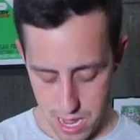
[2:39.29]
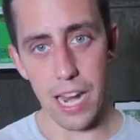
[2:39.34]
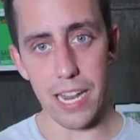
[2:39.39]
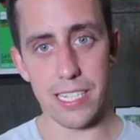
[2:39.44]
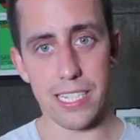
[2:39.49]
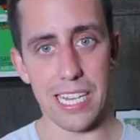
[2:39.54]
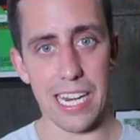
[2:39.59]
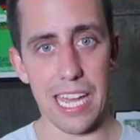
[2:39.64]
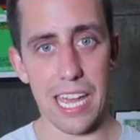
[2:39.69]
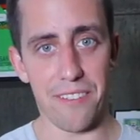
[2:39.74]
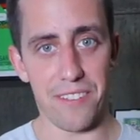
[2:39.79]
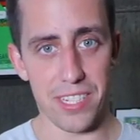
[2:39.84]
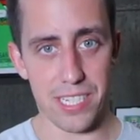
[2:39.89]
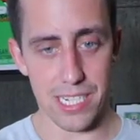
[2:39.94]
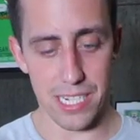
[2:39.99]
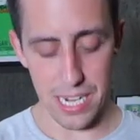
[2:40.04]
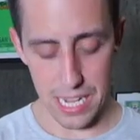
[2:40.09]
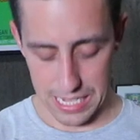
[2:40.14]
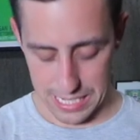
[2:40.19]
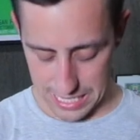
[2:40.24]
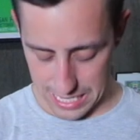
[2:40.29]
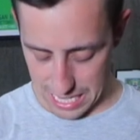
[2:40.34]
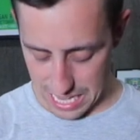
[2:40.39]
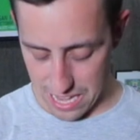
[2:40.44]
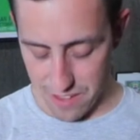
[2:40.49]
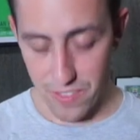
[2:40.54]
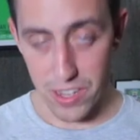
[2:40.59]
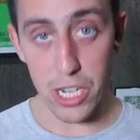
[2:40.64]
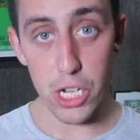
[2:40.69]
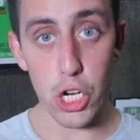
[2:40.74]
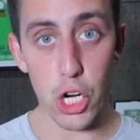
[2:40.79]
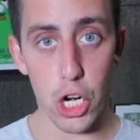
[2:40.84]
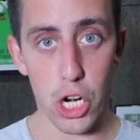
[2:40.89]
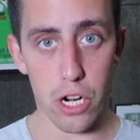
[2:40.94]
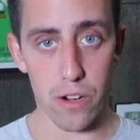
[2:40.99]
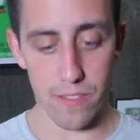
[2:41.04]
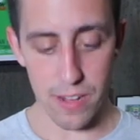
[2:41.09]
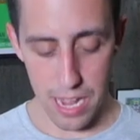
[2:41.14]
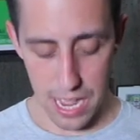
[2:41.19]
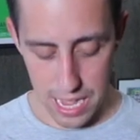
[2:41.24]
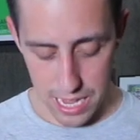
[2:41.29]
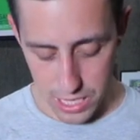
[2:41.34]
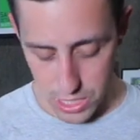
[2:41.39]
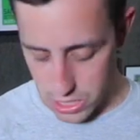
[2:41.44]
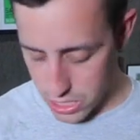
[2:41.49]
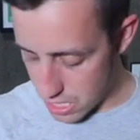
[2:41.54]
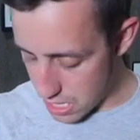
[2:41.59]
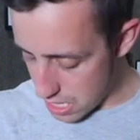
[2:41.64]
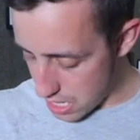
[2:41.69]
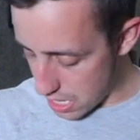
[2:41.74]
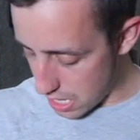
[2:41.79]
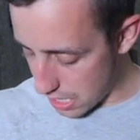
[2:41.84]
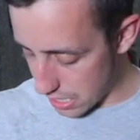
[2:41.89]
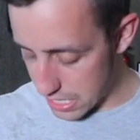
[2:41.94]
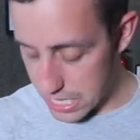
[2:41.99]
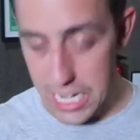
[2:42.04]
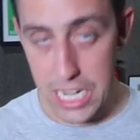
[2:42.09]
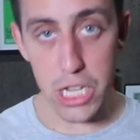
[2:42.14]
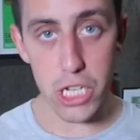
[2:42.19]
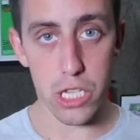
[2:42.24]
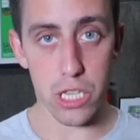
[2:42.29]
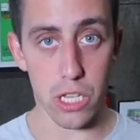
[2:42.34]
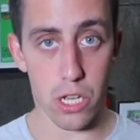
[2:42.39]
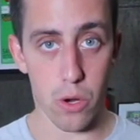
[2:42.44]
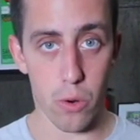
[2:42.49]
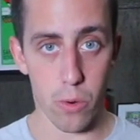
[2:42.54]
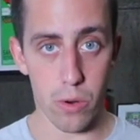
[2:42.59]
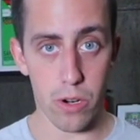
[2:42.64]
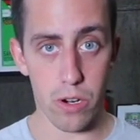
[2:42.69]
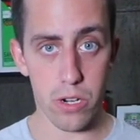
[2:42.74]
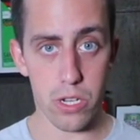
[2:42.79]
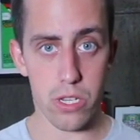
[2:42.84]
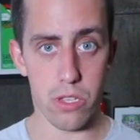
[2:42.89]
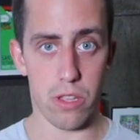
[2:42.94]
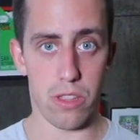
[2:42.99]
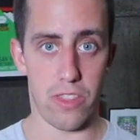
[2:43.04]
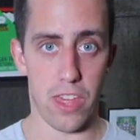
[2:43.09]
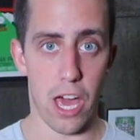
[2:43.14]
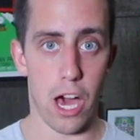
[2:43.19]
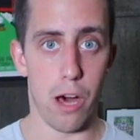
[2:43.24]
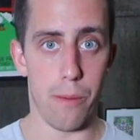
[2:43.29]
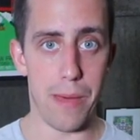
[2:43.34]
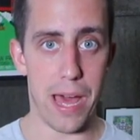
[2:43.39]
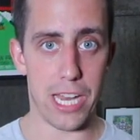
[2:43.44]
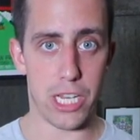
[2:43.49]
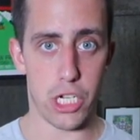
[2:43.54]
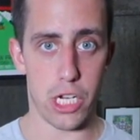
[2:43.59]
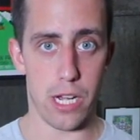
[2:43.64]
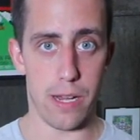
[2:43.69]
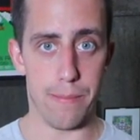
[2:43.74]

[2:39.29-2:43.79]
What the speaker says: and it's gonna give us a nice even curved edge on each of the corners so that they all match